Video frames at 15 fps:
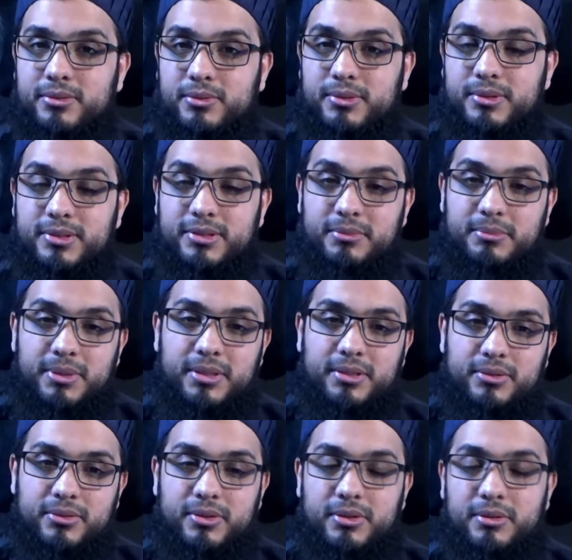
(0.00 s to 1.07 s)
So is the meat,
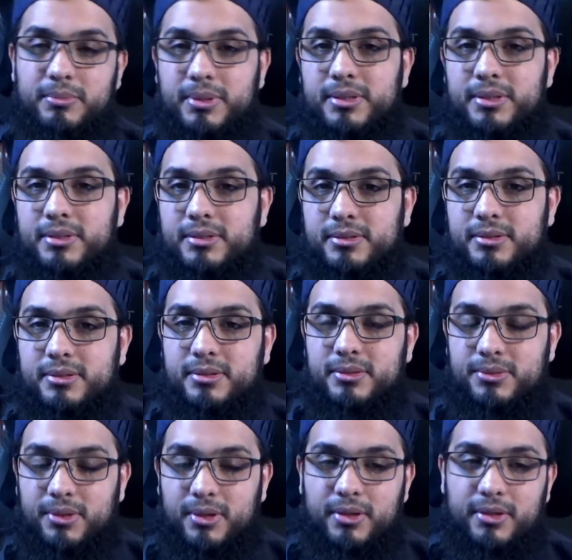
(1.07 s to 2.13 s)
does it remain
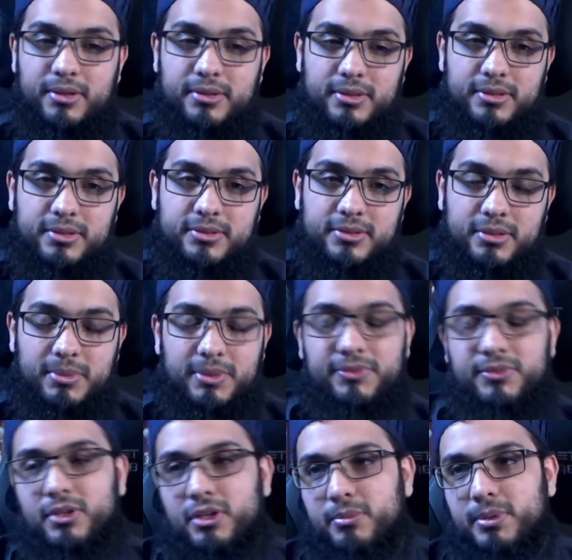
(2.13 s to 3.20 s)
tahir and najis? I believe
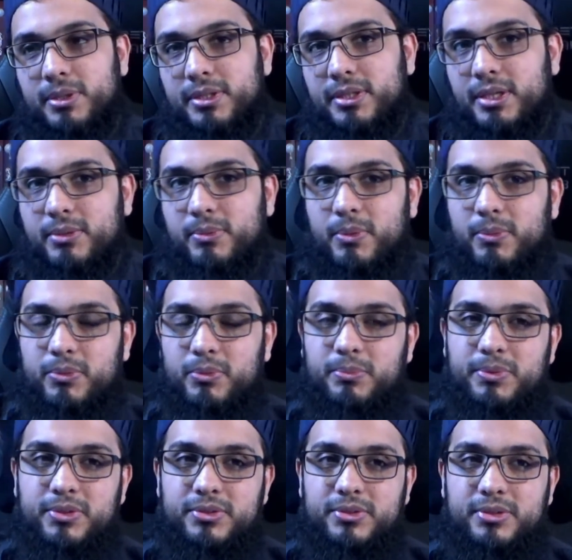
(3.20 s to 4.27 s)
Sahib al-Hidayah went with one
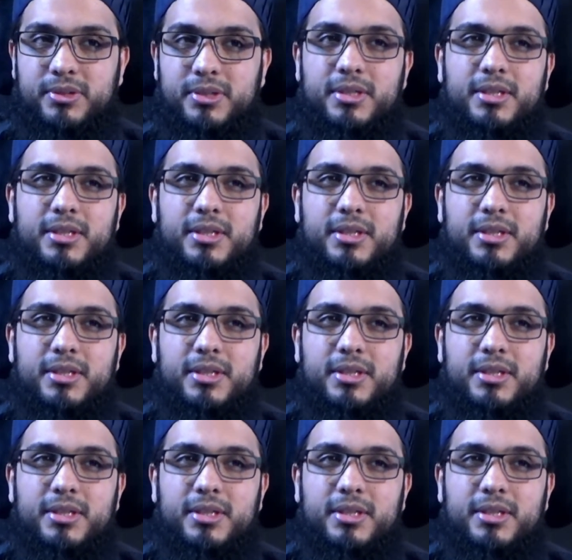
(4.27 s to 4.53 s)
position.